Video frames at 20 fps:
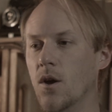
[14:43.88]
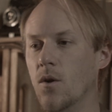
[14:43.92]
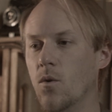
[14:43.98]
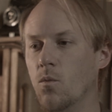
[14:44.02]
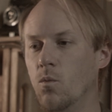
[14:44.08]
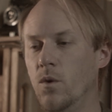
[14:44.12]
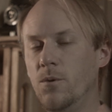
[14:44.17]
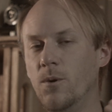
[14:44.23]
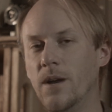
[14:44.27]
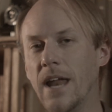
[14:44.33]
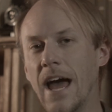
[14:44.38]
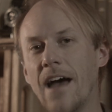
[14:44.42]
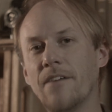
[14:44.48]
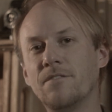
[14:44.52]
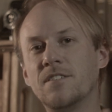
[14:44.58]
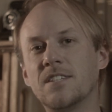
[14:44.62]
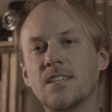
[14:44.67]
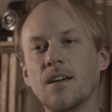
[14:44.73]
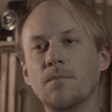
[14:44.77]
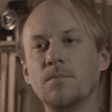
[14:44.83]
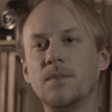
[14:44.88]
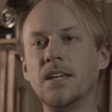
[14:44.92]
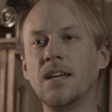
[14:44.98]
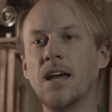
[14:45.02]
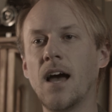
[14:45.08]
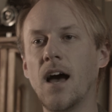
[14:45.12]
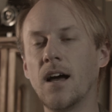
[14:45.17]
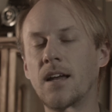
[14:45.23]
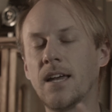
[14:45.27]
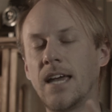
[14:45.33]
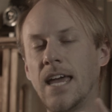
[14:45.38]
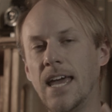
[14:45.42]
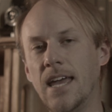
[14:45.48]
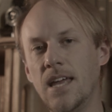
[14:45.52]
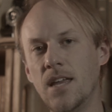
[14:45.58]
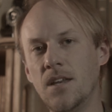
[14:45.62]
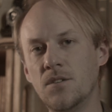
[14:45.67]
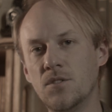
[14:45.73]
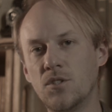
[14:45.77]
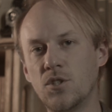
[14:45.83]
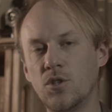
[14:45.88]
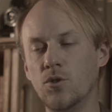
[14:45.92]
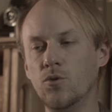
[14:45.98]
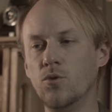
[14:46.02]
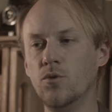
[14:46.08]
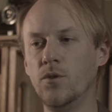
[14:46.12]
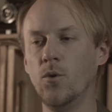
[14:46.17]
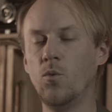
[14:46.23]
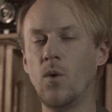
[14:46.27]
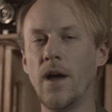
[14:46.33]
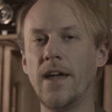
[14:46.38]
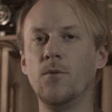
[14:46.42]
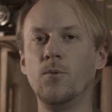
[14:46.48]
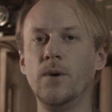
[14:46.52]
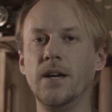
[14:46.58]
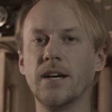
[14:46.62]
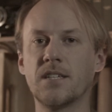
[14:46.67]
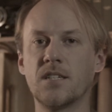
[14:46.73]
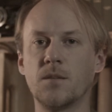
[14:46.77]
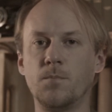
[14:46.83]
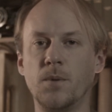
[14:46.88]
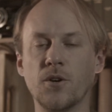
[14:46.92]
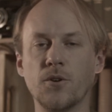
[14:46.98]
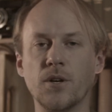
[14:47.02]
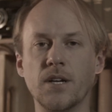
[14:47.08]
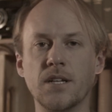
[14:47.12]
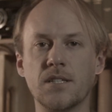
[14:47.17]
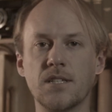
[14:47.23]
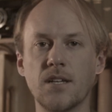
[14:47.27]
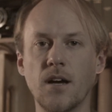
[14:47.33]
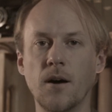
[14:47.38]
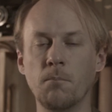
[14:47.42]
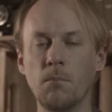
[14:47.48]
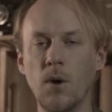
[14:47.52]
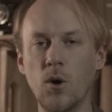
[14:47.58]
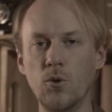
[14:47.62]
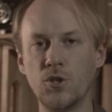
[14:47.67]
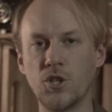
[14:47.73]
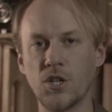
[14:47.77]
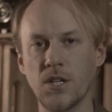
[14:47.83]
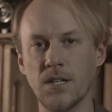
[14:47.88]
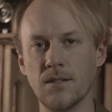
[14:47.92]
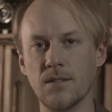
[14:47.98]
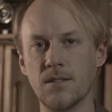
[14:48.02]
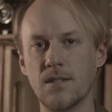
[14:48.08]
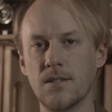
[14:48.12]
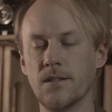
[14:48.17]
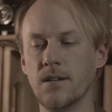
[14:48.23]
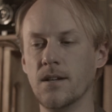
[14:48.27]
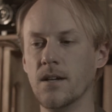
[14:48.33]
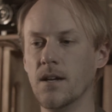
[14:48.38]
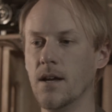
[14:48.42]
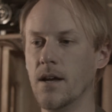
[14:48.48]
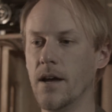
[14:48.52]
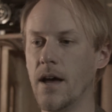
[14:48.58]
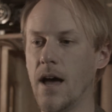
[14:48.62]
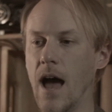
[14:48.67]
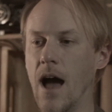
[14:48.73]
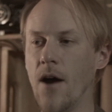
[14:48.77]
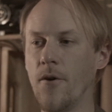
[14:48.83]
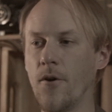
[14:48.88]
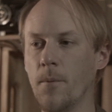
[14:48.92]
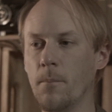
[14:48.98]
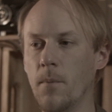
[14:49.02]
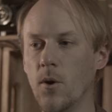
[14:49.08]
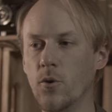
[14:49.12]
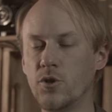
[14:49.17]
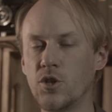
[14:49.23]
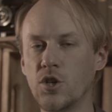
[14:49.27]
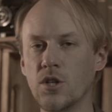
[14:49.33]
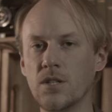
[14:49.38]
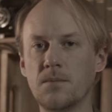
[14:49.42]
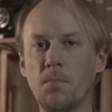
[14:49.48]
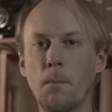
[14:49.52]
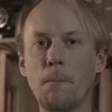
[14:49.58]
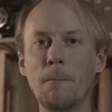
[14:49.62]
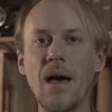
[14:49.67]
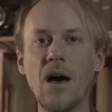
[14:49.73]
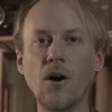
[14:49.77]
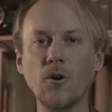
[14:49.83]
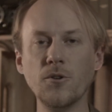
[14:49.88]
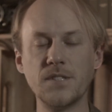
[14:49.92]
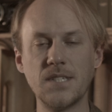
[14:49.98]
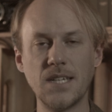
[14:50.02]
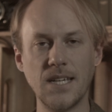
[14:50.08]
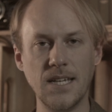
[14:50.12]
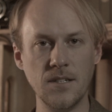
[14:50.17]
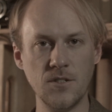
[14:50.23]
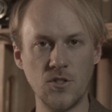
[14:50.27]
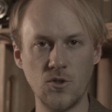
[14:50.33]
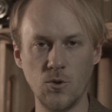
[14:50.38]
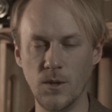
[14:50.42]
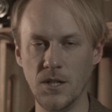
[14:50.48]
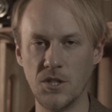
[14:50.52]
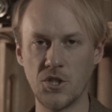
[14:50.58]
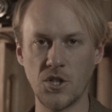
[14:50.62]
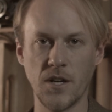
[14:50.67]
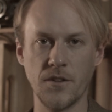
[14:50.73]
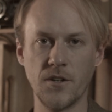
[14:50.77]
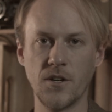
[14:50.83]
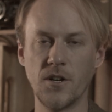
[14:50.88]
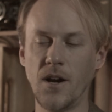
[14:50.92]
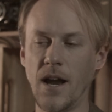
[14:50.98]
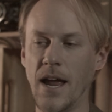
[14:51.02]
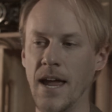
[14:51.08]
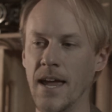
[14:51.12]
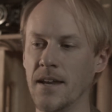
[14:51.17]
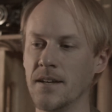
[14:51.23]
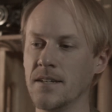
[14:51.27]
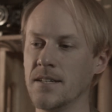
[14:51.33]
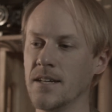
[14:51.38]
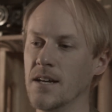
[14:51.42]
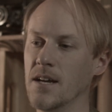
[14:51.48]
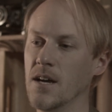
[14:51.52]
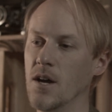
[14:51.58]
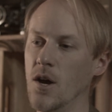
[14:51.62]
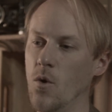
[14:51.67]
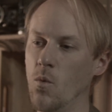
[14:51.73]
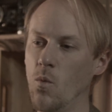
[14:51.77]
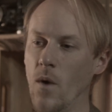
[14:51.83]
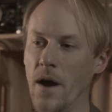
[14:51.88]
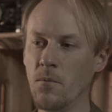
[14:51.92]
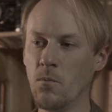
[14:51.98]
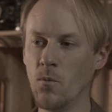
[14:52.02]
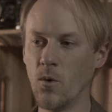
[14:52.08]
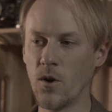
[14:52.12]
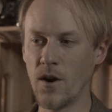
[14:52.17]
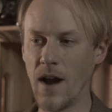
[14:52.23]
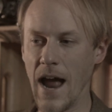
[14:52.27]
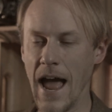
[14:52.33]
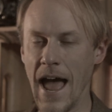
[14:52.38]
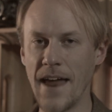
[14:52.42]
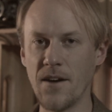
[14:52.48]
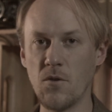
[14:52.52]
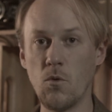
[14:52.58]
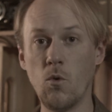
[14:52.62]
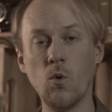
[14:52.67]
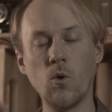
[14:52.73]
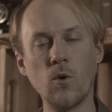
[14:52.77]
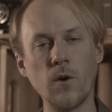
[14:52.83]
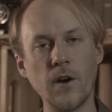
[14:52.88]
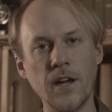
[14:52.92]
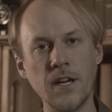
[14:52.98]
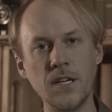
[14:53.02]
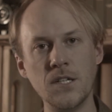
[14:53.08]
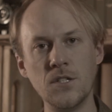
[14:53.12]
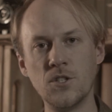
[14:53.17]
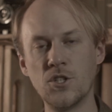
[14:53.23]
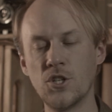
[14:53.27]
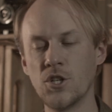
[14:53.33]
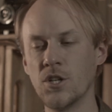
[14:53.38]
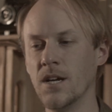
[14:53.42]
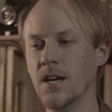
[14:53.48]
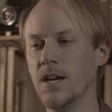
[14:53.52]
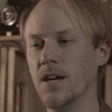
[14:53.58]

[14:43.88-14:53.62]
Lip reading: we would have something akin to the way we experience emotions. Our emotions melt into each other, and when we're at orange,